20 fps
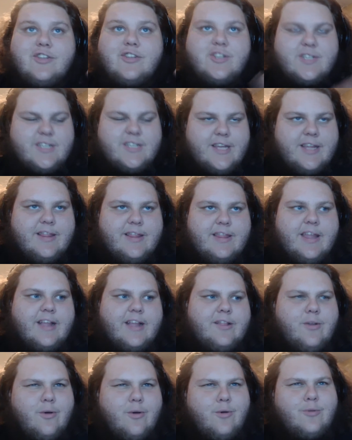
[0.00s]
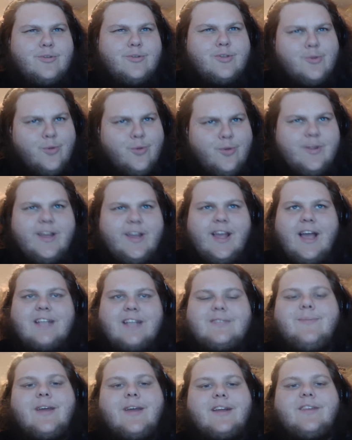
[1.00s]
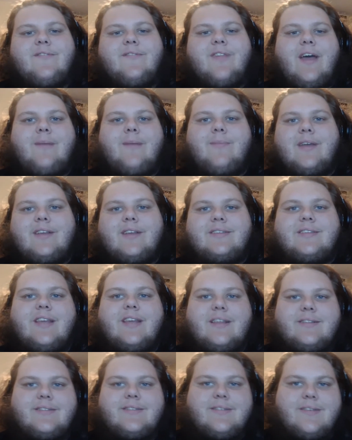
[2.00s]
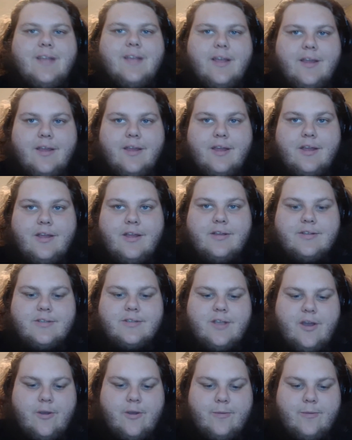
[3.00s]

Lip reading: just didn't like the whole schooling aspect, if that makes sense. So,